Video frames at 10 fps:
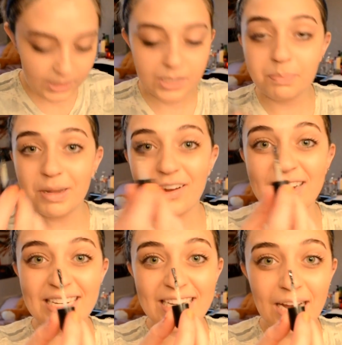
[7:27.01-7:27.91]

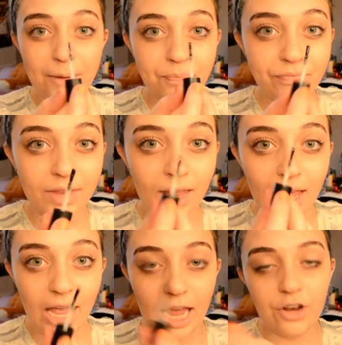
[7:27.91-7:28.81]
Spirit Gum,
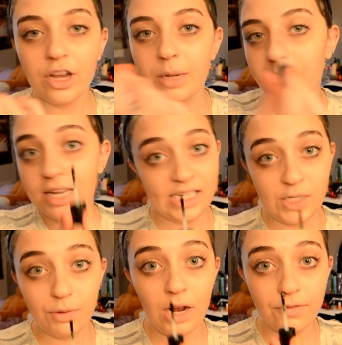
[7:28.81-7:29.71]
and you're gonna place
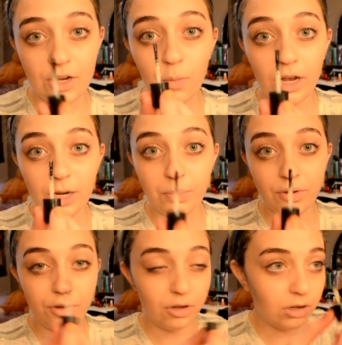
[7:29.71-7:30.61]
this wherever you want your
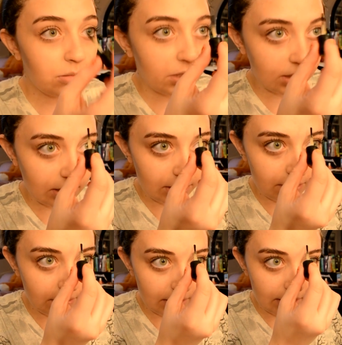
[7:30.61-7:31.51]
bullet hole. I'm just gonna do
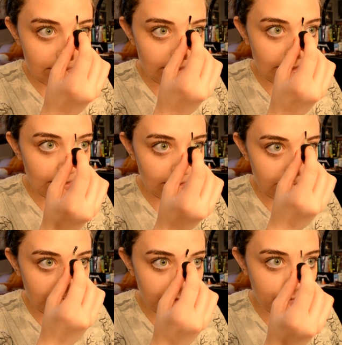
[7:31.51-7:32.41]
it again right here
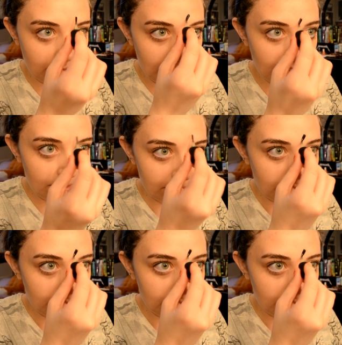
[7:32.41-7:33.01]
on my forehead.